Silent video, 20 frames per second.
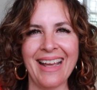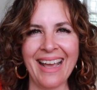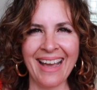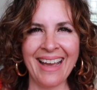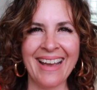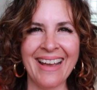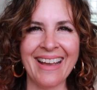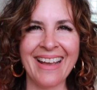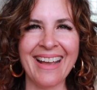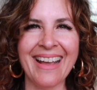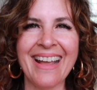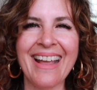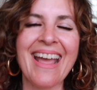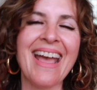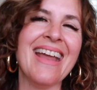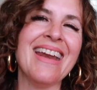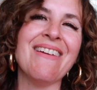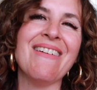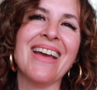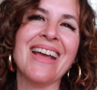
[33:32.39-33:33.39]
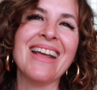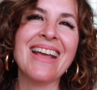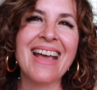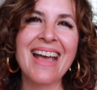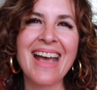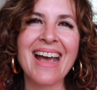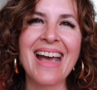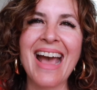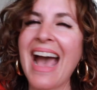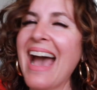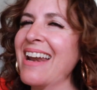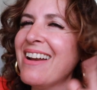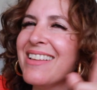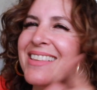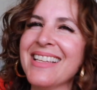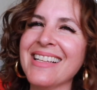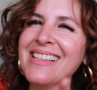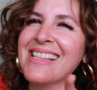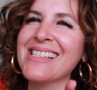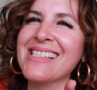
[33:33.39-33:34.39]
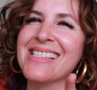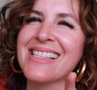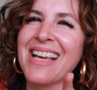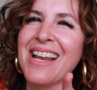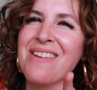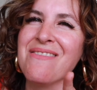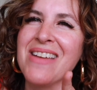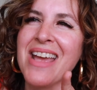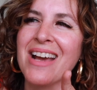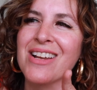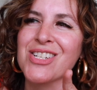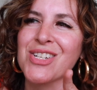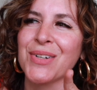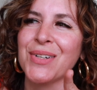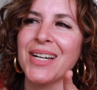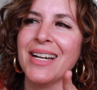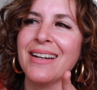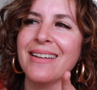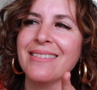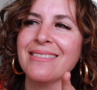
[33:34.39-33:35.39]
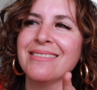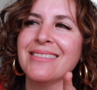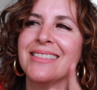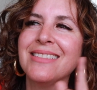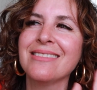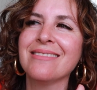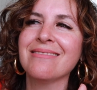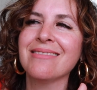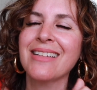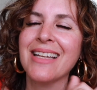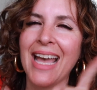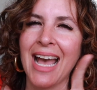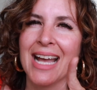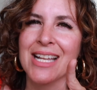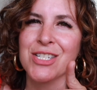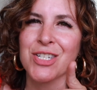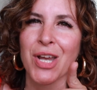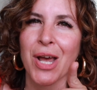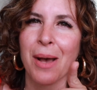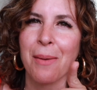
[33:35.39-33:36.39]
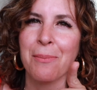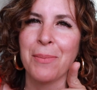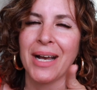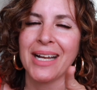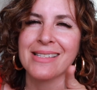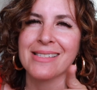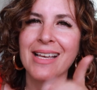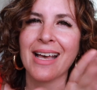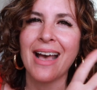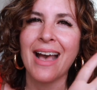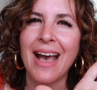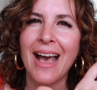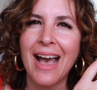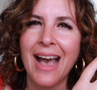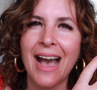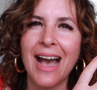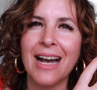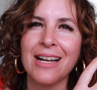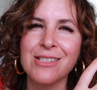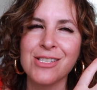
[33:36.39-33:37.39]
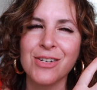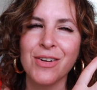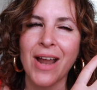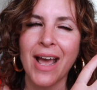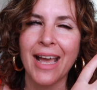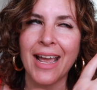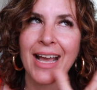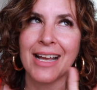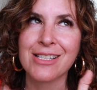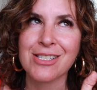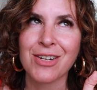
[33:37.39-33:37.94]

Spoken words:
Anyway, I don't think this is gonna be a short catch up, but I'll try.